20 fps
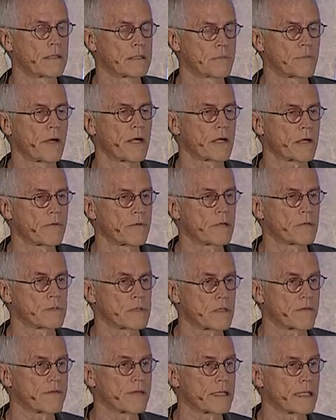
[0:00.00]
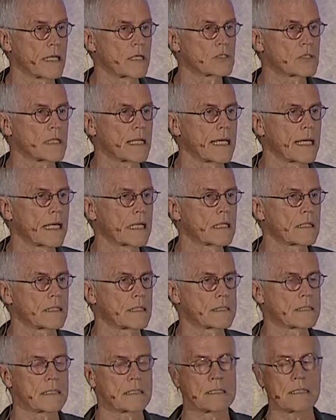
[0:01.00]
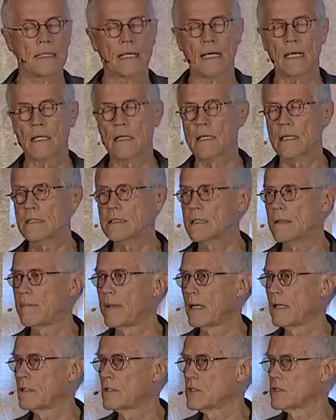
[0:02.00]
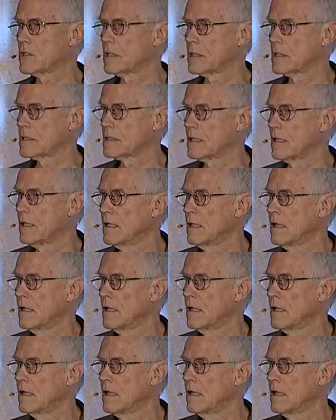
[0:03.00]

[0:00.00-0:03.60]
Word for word: his prior career was a financial analyst, and he analyzed the balance sheets